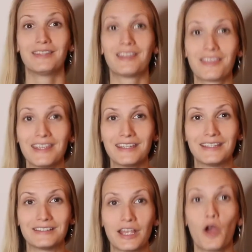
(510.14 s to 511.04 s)
The thing
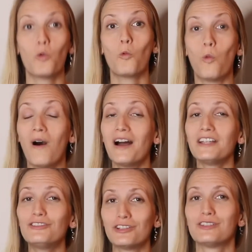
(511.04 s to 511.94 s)
is,
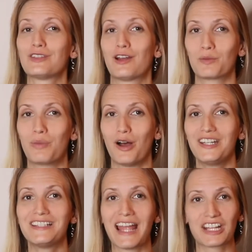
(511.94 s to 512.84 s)
why does our
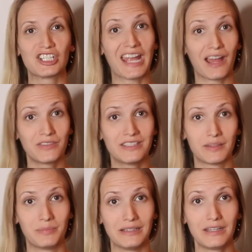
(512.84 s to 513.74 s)
bodies actually have this
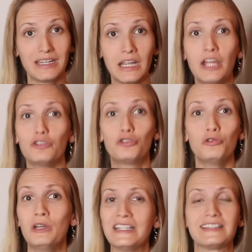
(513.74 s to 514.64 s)
ability
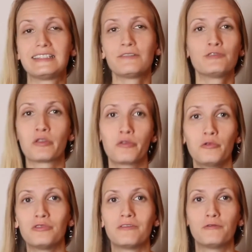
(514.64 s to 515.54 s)
to sift
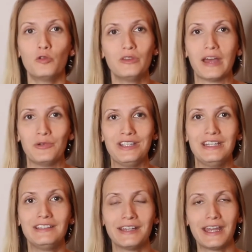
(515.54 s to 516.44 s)
through the food that
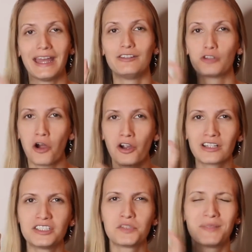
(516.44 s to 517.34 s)
we eat and
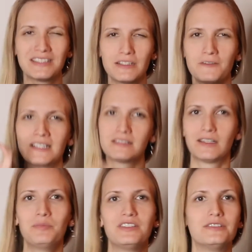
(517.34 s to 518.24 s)
target specific
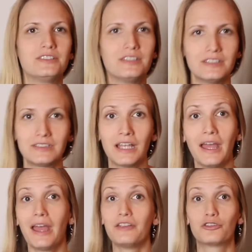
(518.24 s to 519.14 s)
substances
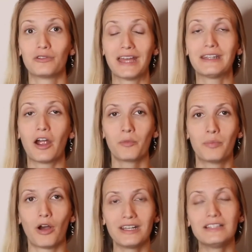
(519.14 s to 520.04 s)
so that our
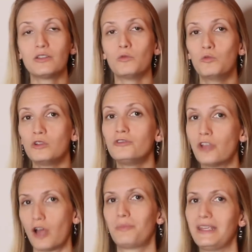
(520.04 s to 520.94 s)
bodies will
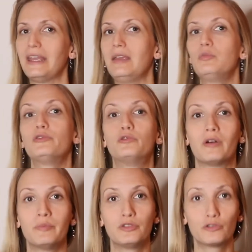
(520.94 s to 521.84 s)
not be able to
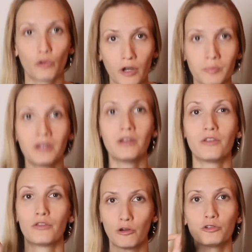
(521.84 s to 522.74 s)
absorb
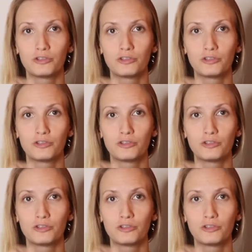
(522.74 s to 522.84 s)
those